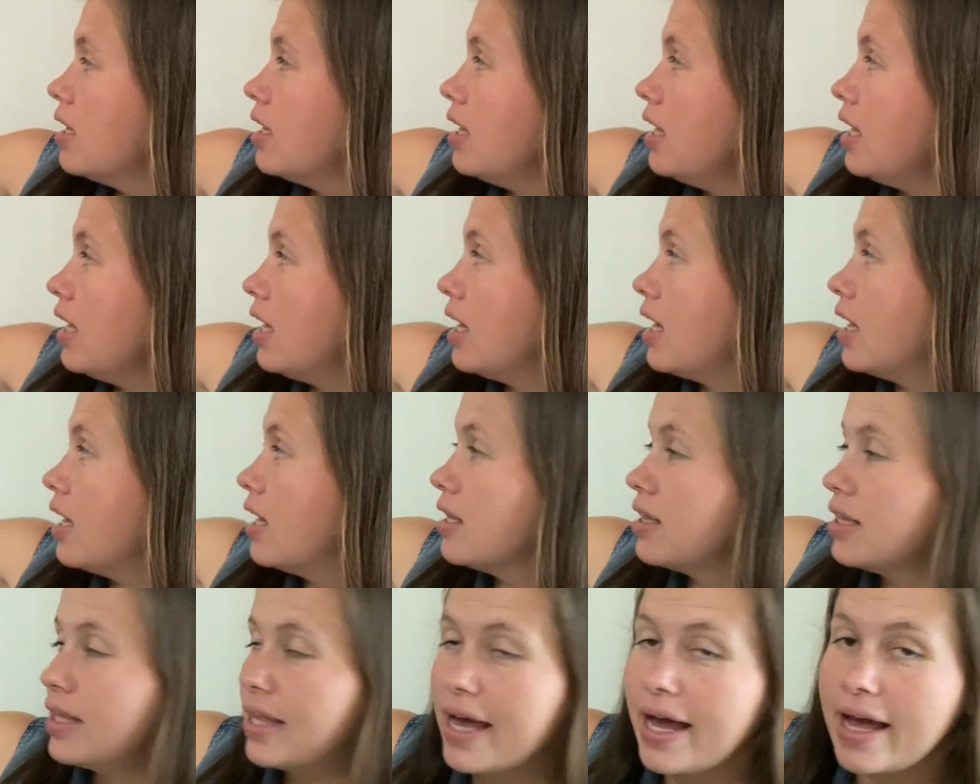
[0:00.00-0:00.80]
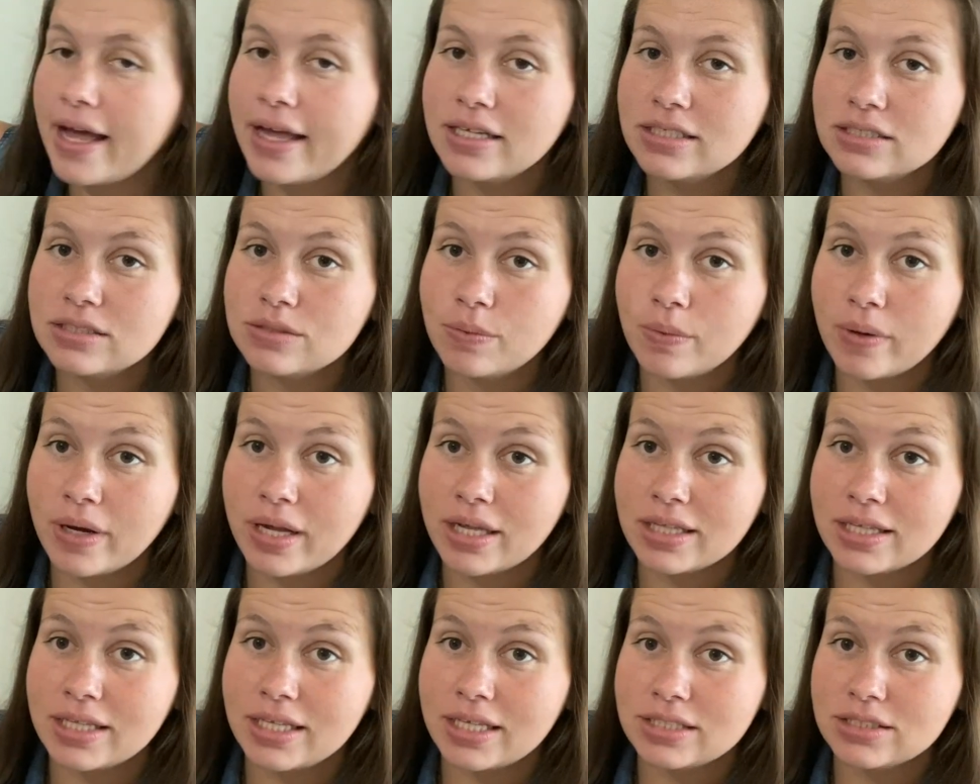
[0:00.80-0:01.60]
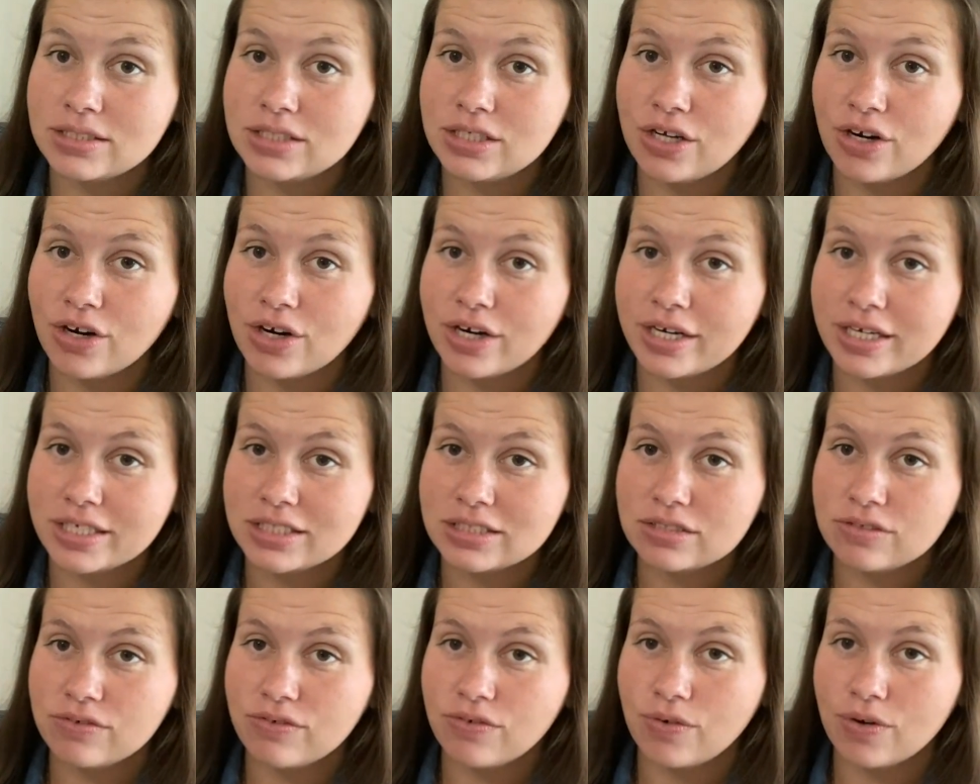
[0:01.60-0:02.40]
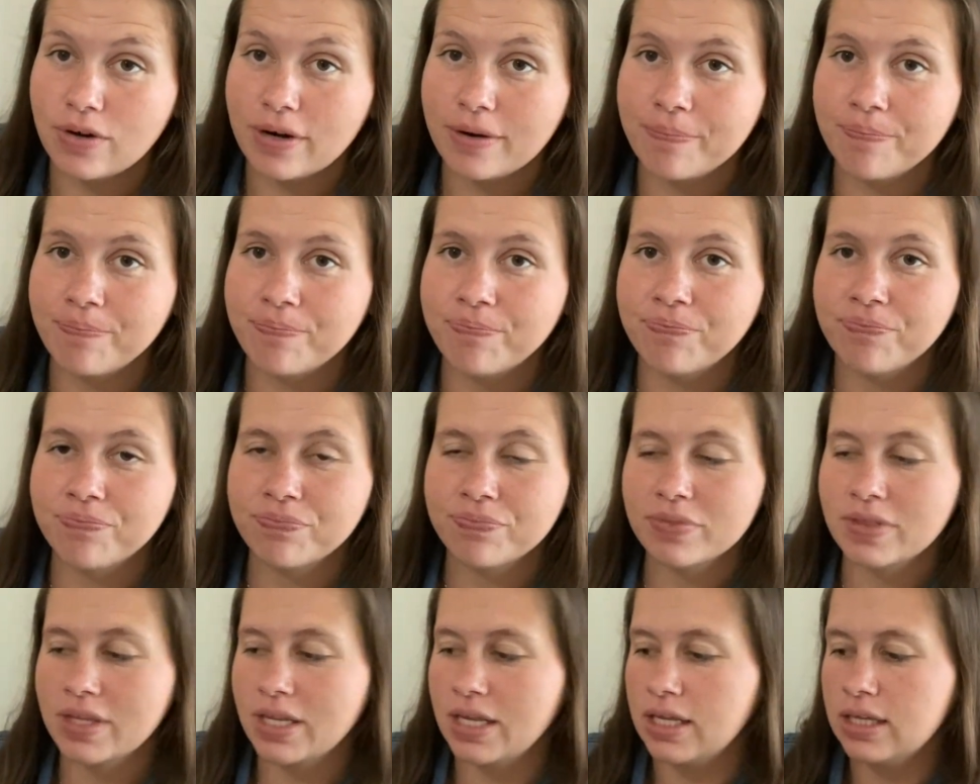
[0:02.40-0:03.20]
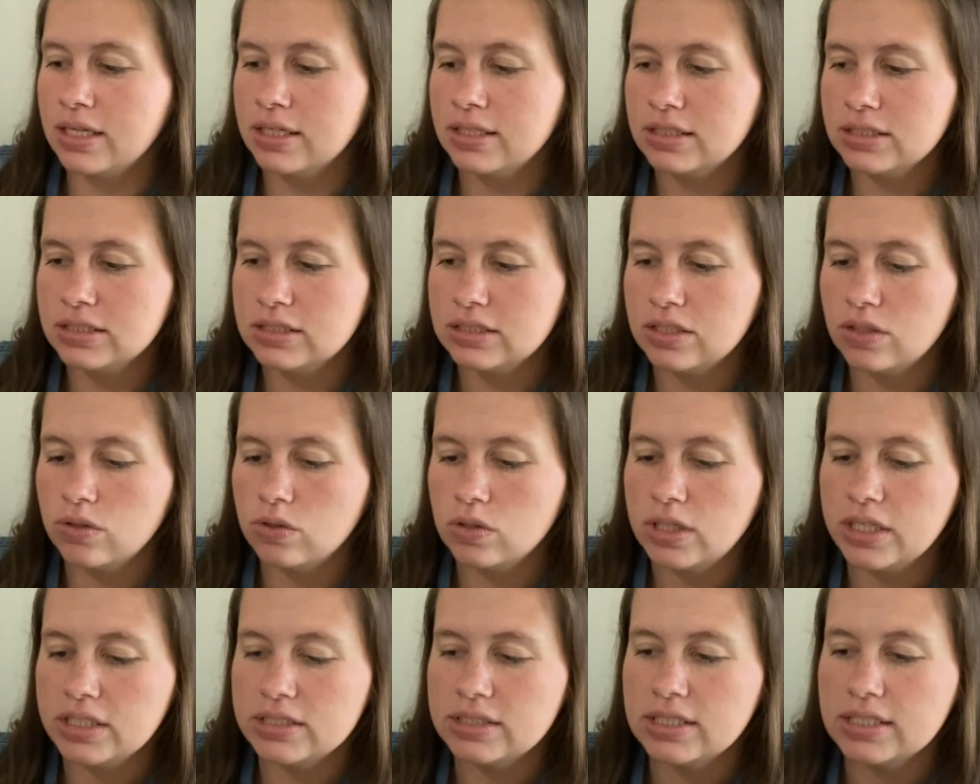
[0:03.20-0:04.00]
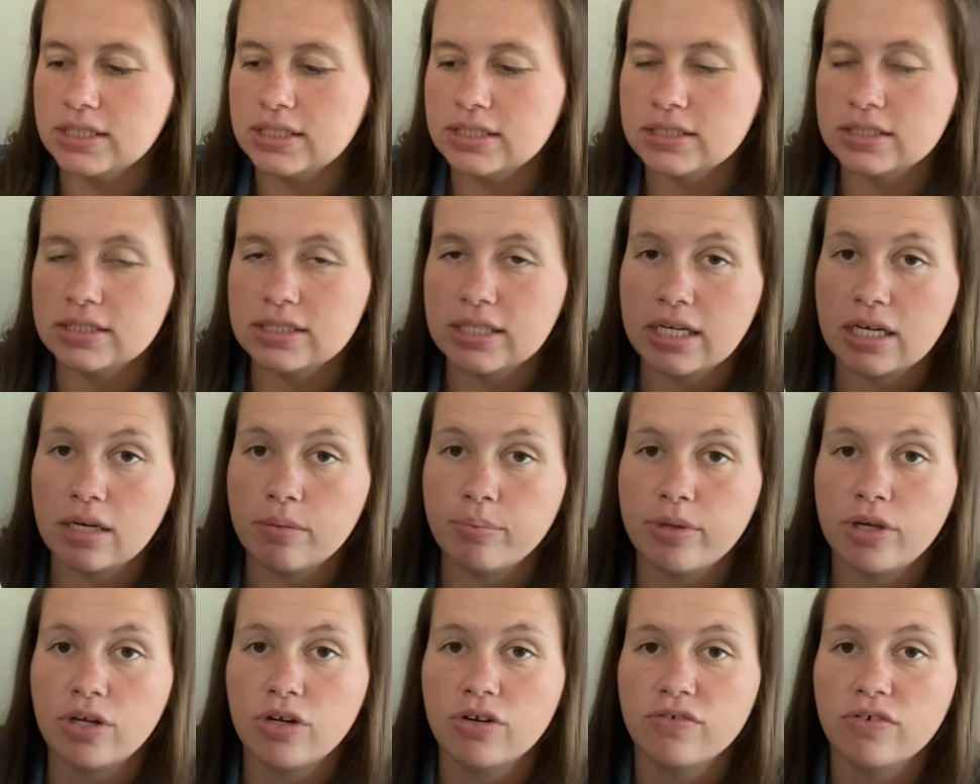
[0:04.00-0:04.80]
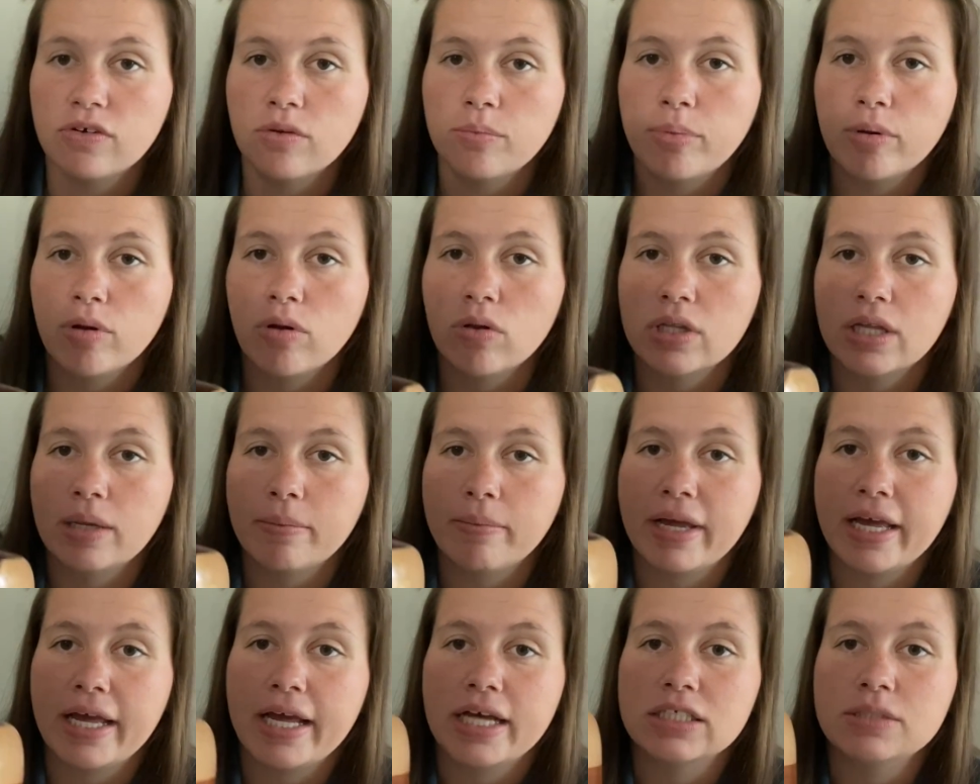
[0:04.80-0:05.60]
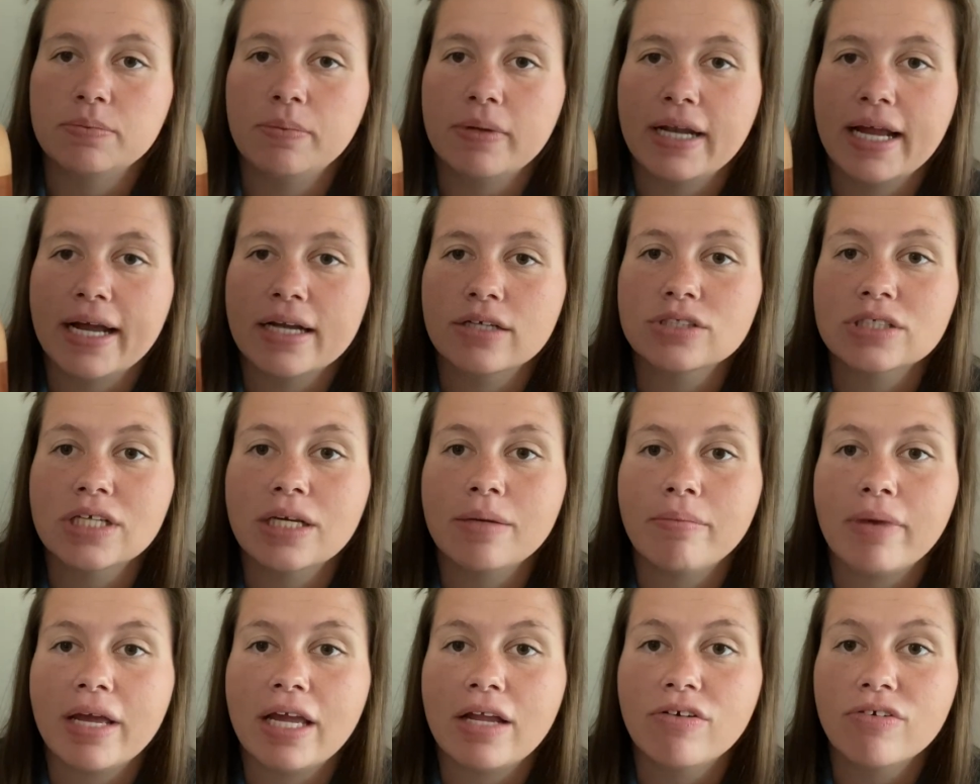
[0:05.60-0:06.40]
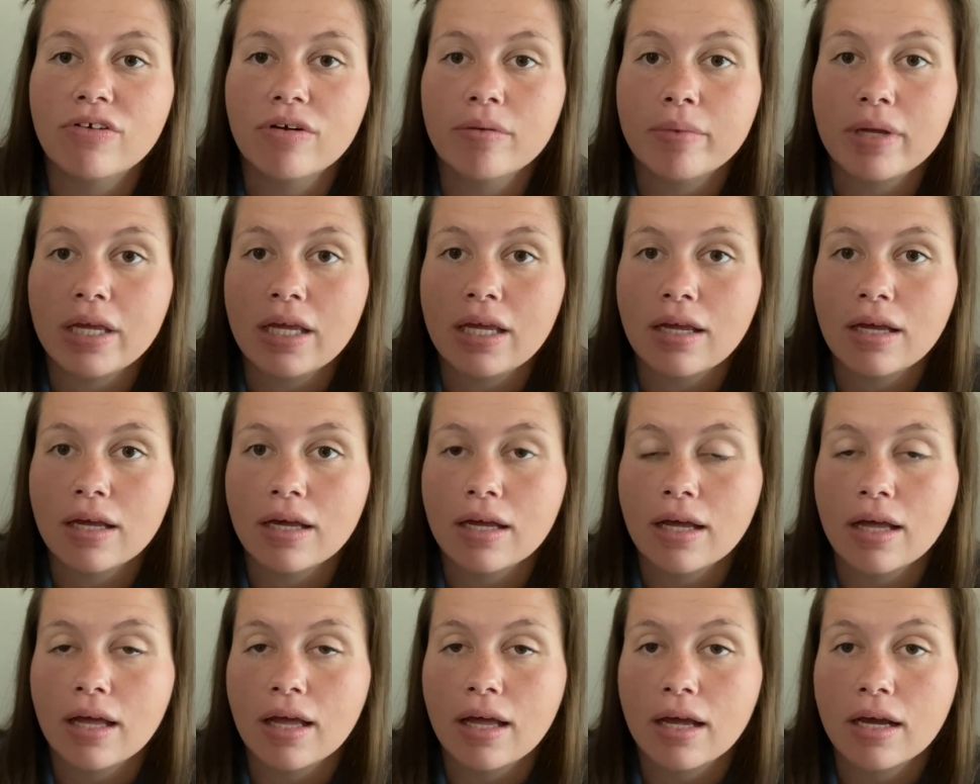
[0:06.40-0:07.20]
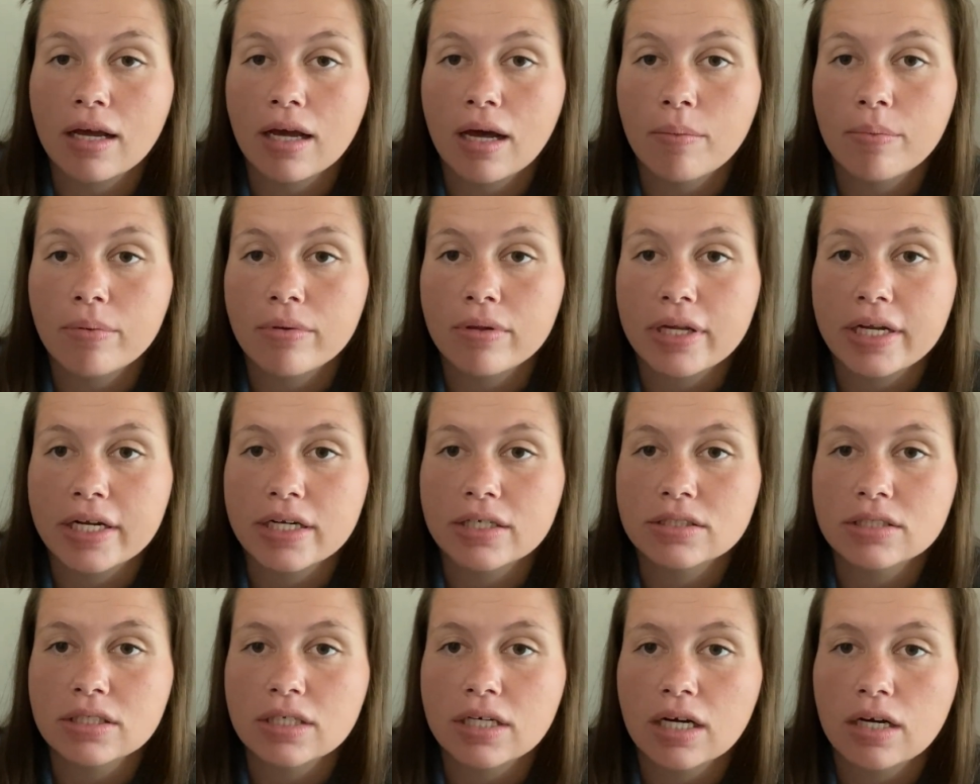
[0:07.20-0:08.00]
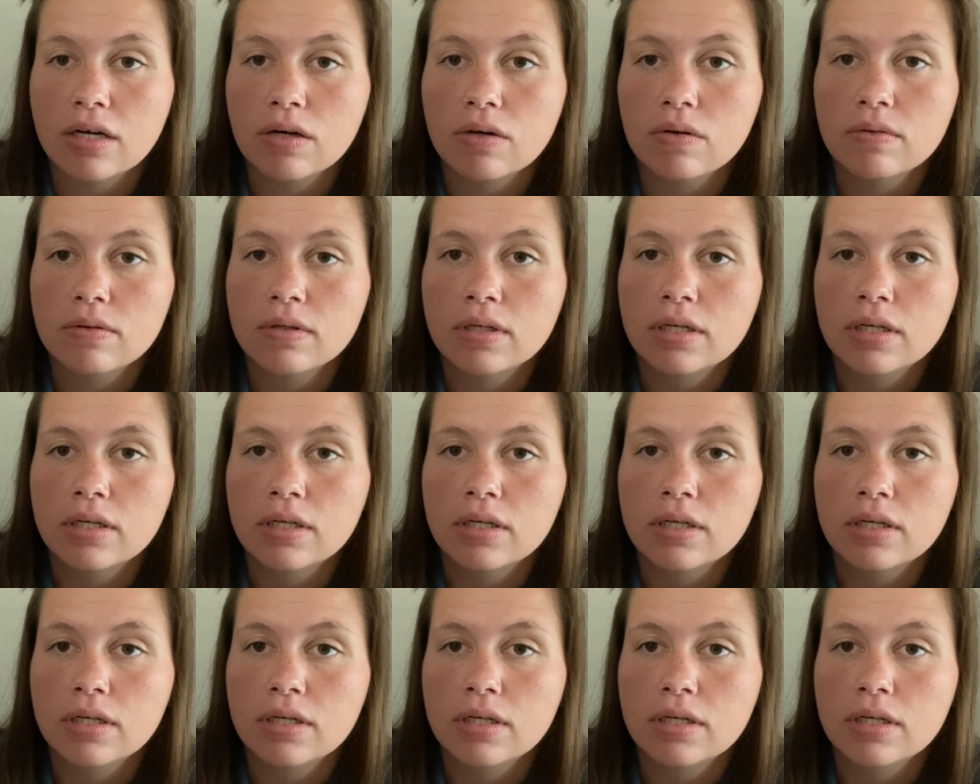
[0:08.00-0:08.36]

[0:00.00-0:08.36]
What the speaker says: And that is what this yarn is for. So this is in a beautiful bowl that my husband actually made for me a couple years ago.